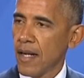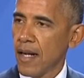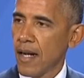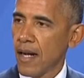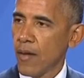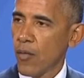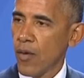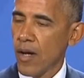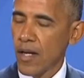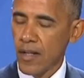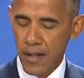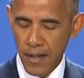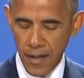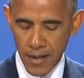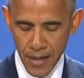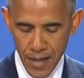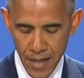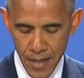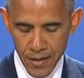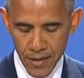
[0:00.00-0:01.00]
I want
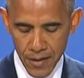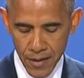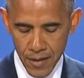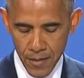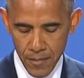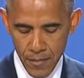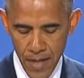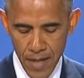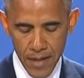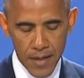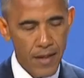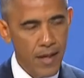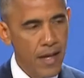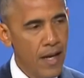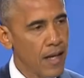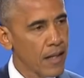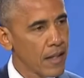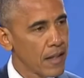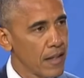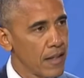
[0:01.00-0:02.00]
again to commend
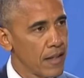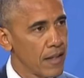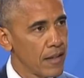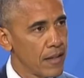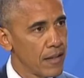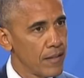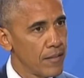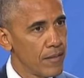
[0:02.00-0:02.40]
Angela